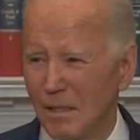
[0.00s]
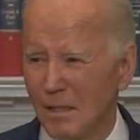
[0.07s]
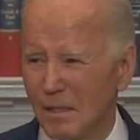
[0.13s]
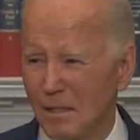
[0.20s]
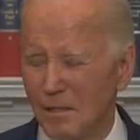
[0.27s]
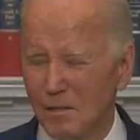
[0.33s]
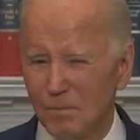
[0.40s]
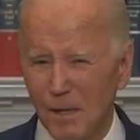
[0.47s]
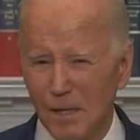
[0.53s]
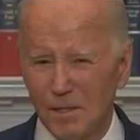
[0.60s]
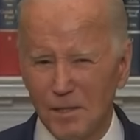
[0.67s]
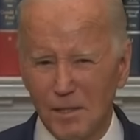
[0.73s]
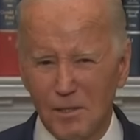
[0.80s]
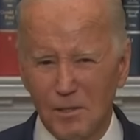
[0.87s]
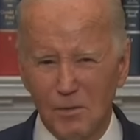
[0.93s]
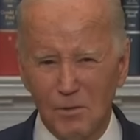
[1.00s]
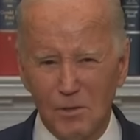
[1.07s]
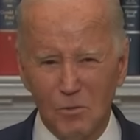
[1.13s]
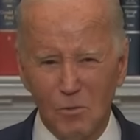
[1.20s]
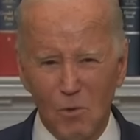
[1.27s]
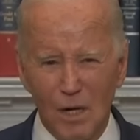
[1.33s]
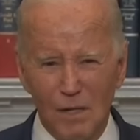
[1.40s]
especially to his
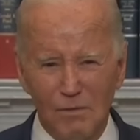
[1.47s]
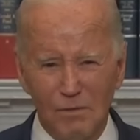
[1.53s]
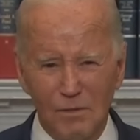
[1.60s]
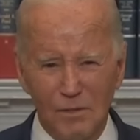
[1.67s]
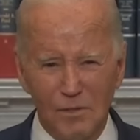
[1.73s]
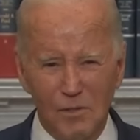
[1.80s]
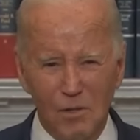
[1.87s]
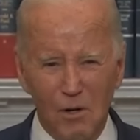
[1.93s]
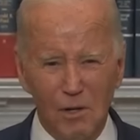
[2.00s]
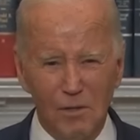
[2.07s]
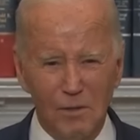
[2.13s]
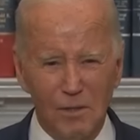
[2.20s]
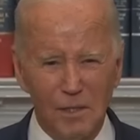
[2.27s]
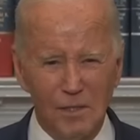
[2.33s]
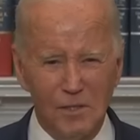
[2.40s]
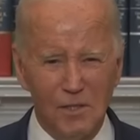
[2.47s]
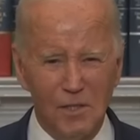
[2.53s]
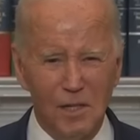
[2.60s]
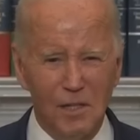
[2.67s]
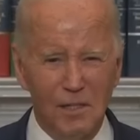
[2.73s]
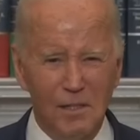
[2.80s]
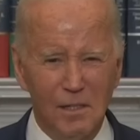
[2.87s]
wife, his daughter, and his
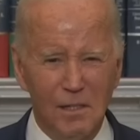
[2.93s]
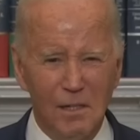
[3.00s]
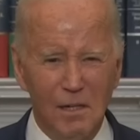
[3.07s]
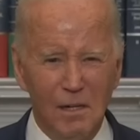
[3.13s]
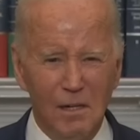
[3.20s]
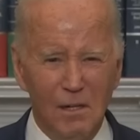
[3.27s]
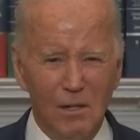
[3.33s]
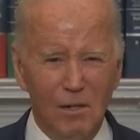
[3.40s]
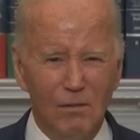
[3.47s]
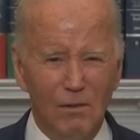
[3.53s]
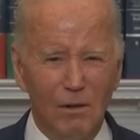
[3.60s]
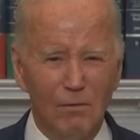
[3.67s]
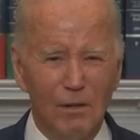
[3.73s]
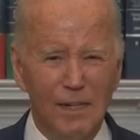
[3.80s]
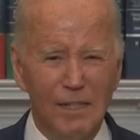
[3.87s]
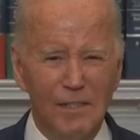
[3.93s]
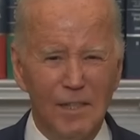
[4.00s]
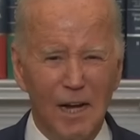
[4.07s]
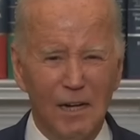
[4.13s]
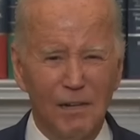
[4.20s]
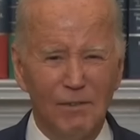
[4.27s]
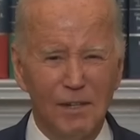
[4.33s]
son, who have already
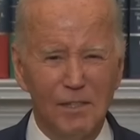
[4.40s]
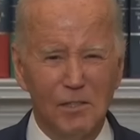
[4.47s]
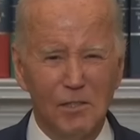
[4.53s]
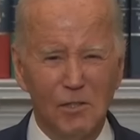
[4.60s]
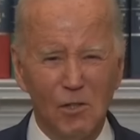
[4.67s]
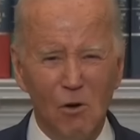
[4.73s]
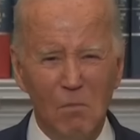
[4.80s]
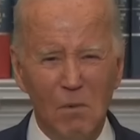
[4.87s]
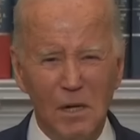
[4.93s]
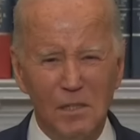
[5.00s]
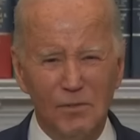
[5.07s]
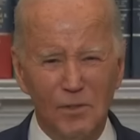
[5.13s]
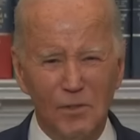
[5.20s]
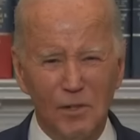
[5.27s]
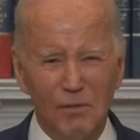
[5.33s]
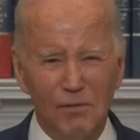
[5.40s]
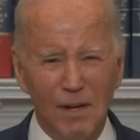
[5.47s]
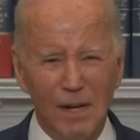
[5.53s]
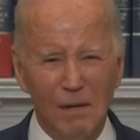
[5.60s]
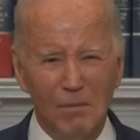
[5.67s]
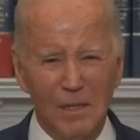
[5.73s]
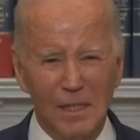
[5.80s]
sacrificed so much for their
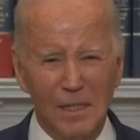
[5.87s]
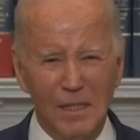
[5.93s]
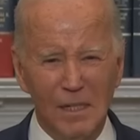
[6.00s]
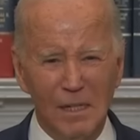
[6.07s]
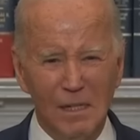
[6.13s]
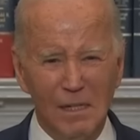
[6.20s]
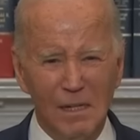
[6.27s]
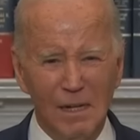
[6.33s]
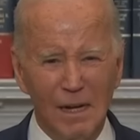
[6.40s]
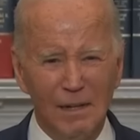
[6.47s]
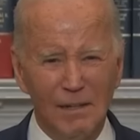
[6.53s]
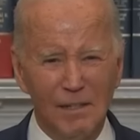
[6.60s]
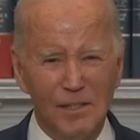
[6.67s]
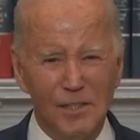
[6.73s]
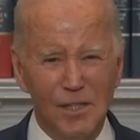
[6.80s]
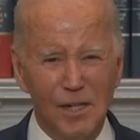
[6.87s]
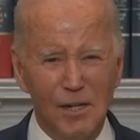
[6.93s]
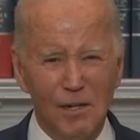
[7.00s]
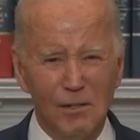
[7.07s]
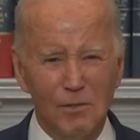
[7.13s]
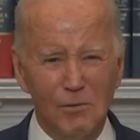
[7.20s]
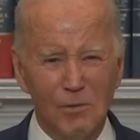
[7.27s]
family and a
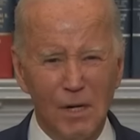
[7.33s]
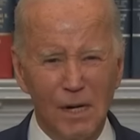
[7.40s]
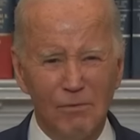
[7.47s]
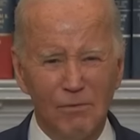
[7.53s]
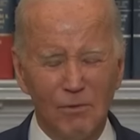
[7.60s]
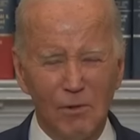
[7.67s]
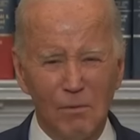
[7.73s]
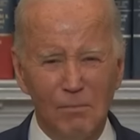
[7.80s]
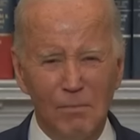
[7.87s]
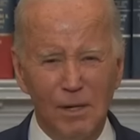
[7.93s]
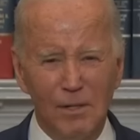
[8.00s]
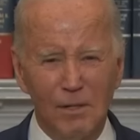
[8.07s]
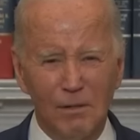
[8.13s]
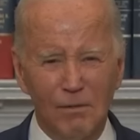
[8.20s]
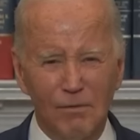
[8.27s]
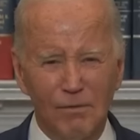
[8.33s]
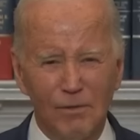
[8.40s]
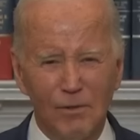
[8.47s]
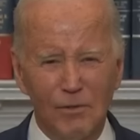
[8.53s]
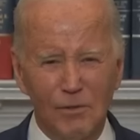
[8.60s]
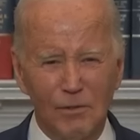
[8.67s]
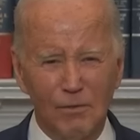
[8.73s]
shared dream for a better
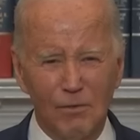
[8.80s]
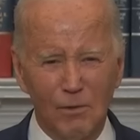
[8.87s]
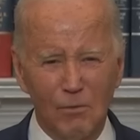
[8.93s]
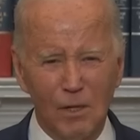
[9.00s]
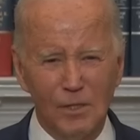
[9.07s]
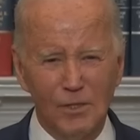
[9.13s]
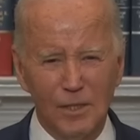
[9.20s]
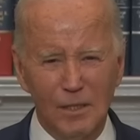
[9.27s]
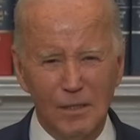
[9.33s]
future for Russia.